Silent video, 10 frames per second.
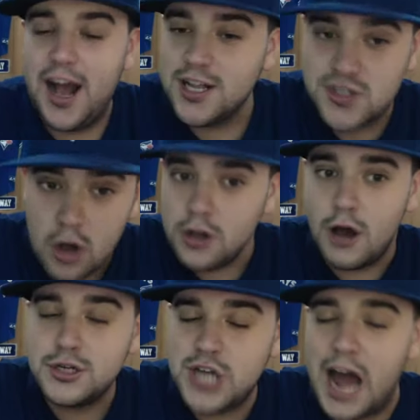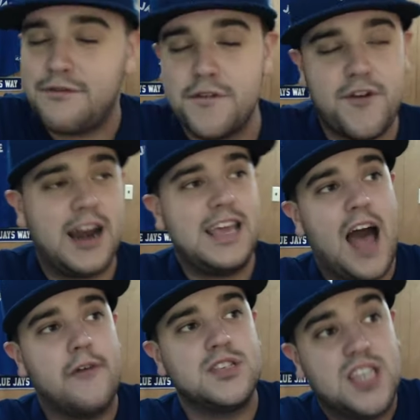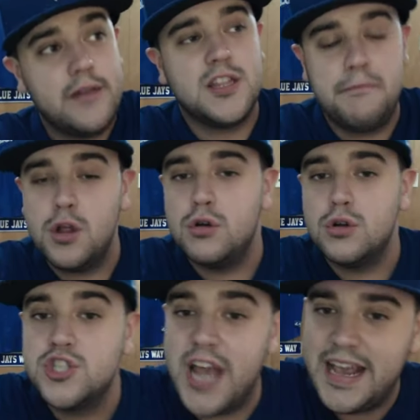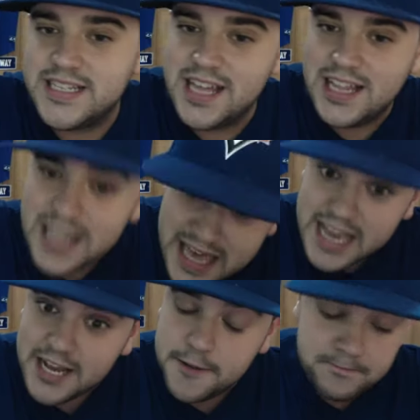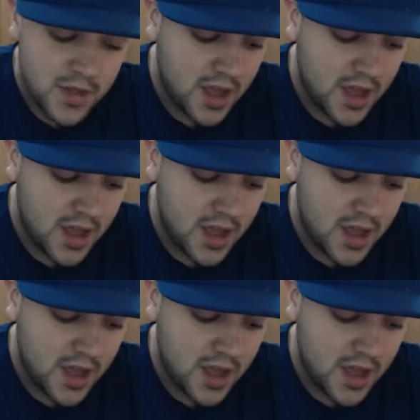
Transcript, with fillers: Solo shot for Freddie Galvis, giving the Blue Jays the lead.